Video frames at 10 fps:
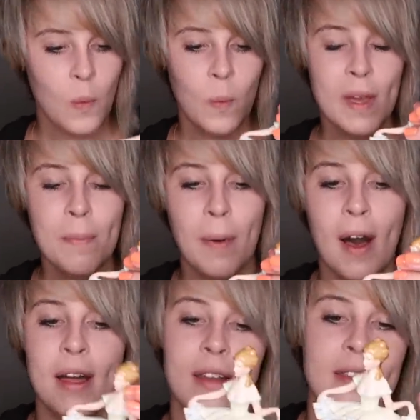We
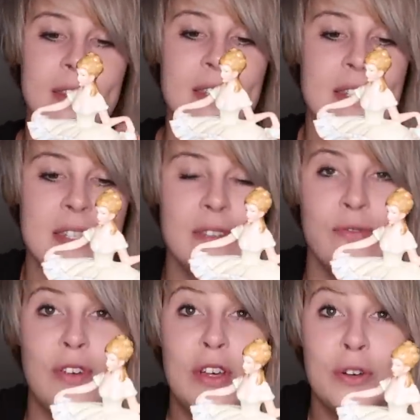bought this
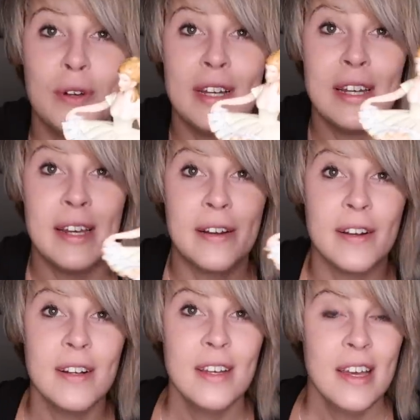figurine
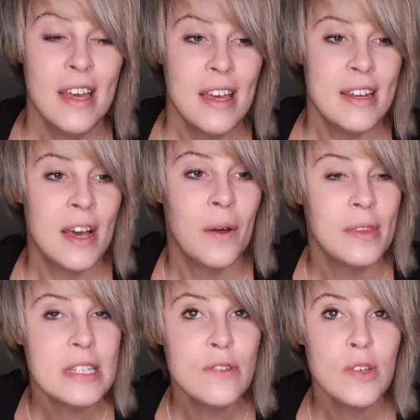here. Now
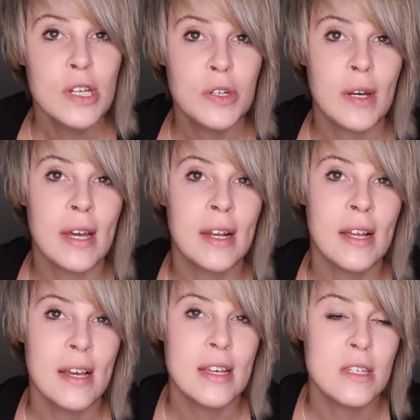this
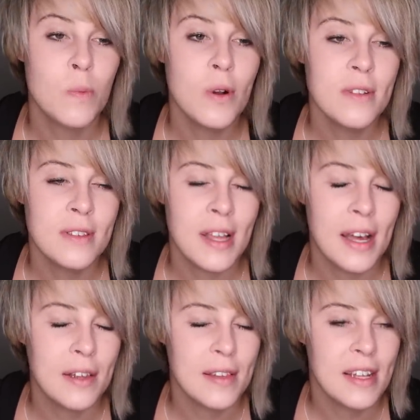figurine is more than
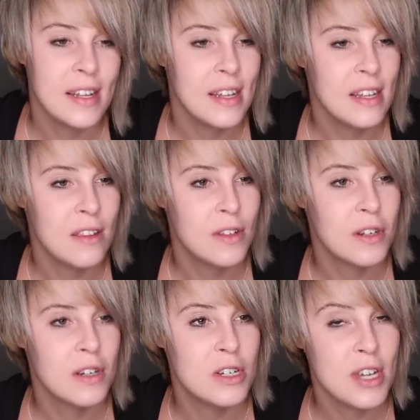likely
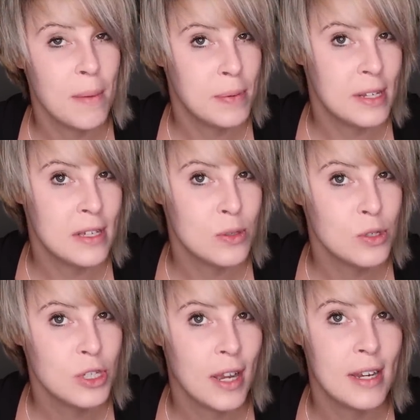either Japanese
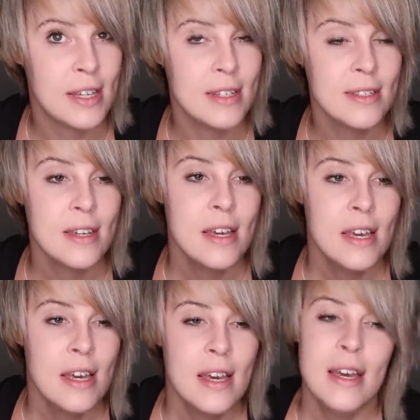or Chinese.
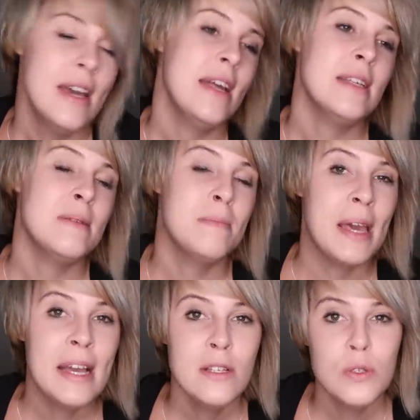It is
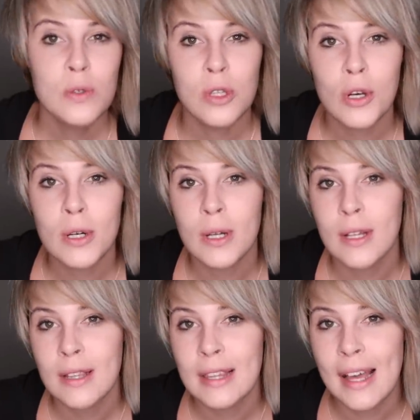made to look
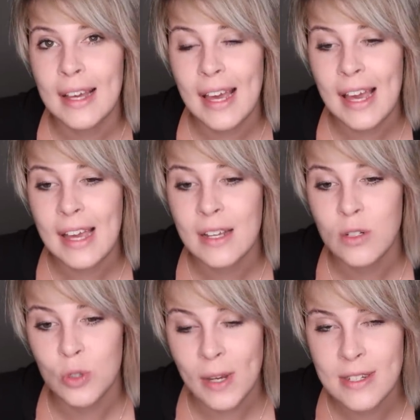like a
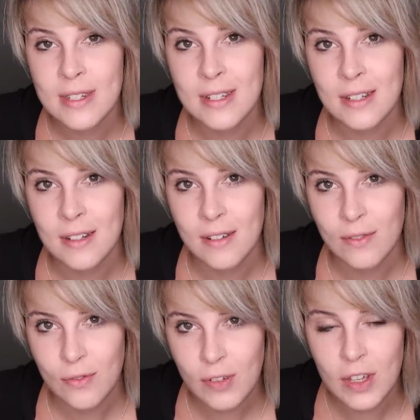Dresden
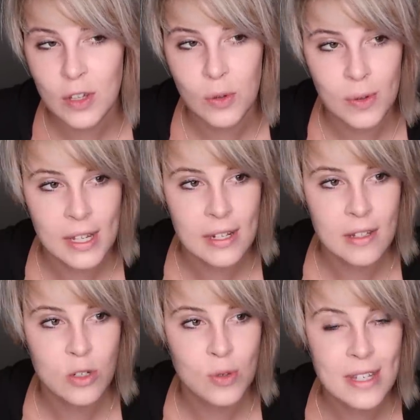
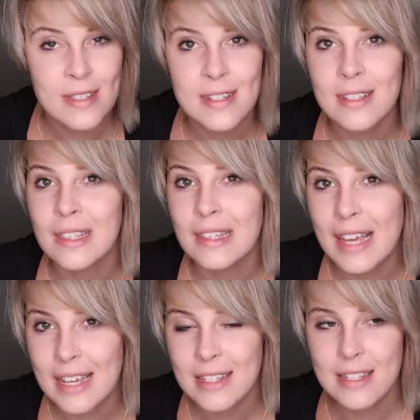figurine, the Dresden
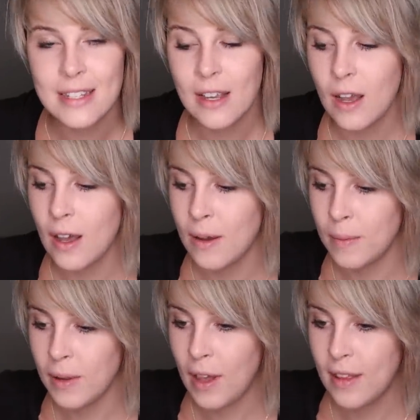lace.
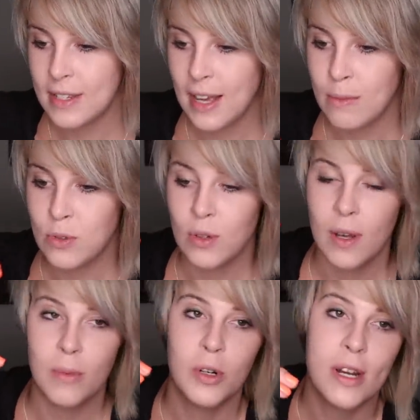Um, a lot of the times you'll
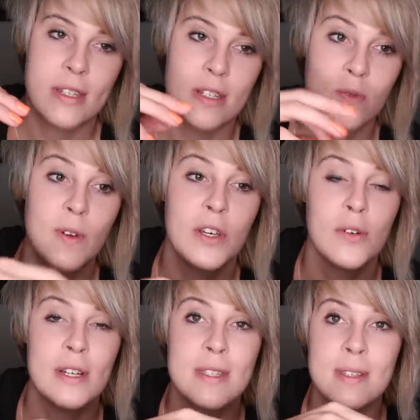come across these
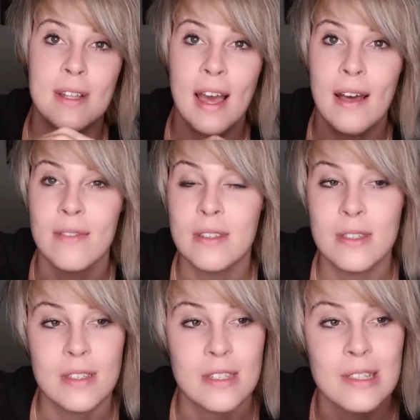figurines and they have
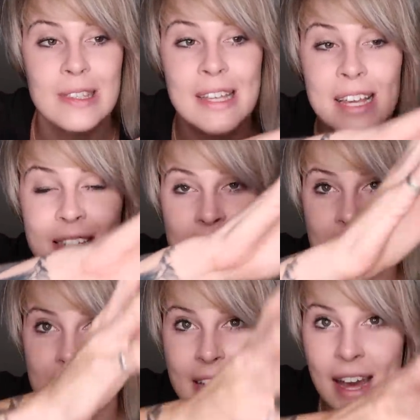this, this
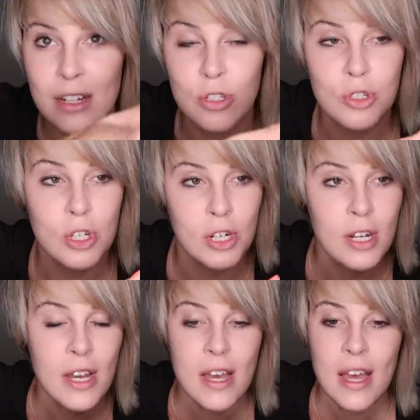lacy
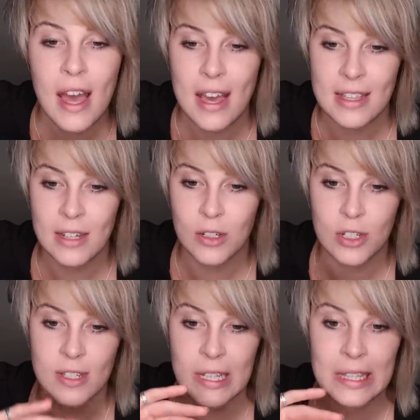texture and they are
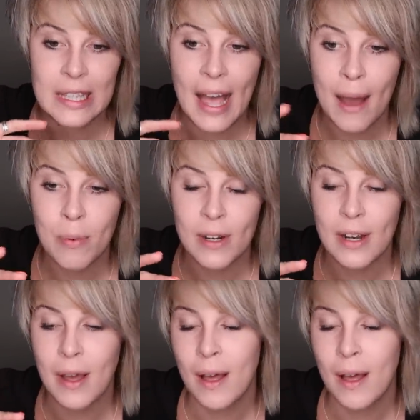just elaborate.